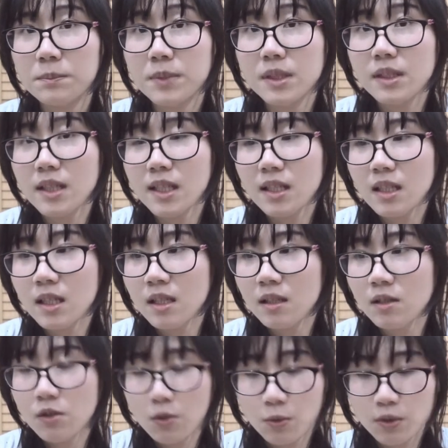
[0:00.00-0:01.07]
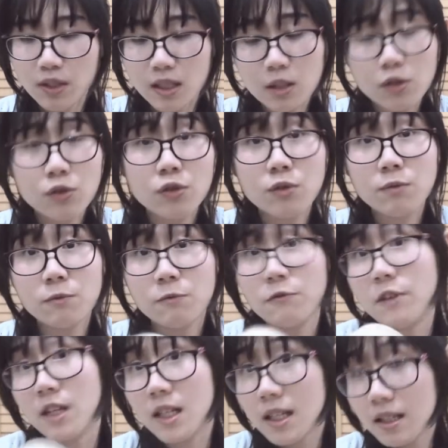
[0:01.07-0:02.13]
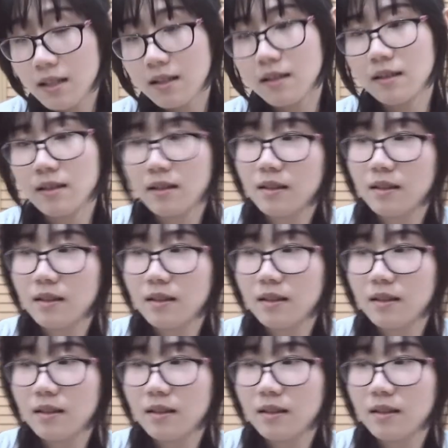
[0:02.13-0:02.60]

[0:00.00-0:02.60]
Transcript: BJD, so they should fit.